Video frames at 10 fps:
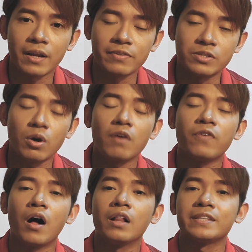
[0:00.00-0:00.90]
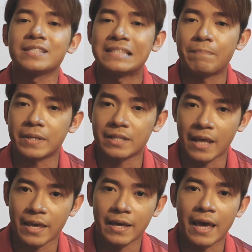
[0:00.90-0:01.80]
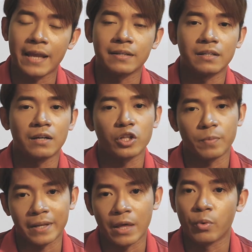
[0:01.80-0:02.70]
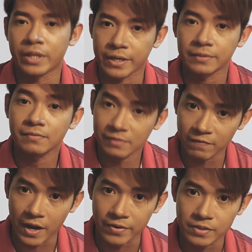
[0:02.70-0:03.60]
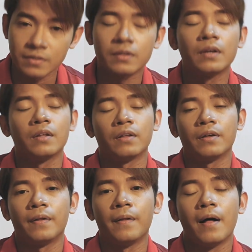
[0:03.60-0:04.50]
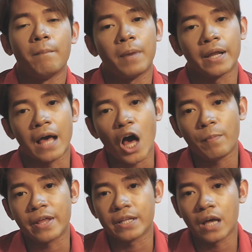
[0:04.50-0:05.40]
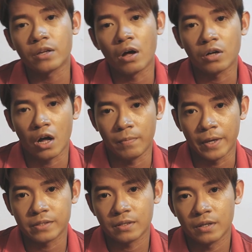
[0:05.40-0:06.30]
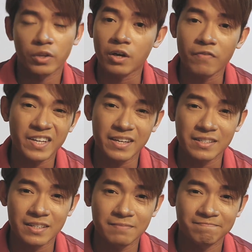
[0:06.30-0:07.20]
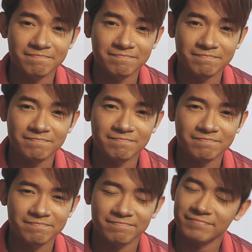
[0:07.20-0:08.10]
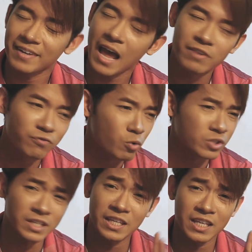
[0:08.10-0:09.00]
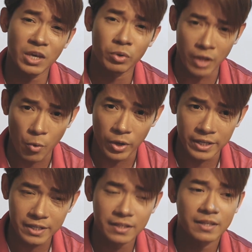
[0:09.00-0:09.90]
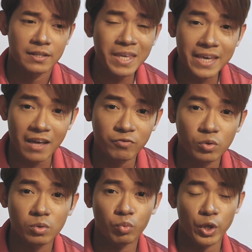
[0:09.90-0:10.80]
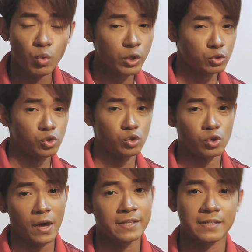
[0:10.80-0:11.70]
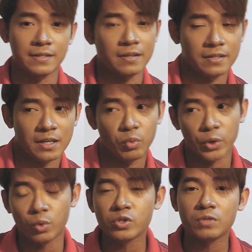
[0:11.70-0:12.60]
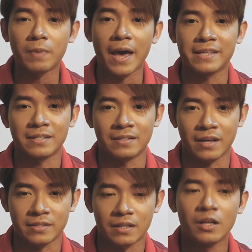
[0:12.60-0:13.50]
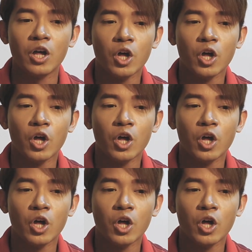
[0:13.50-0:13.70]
dissolve all this lipid layer and ultimately it will kill the virus. But how about the non-alcohol base? For the COVID-19, unfortunately, it will not work. Be careful when you want to choose your hand sanitizer, when you want to buy hand sanitizer,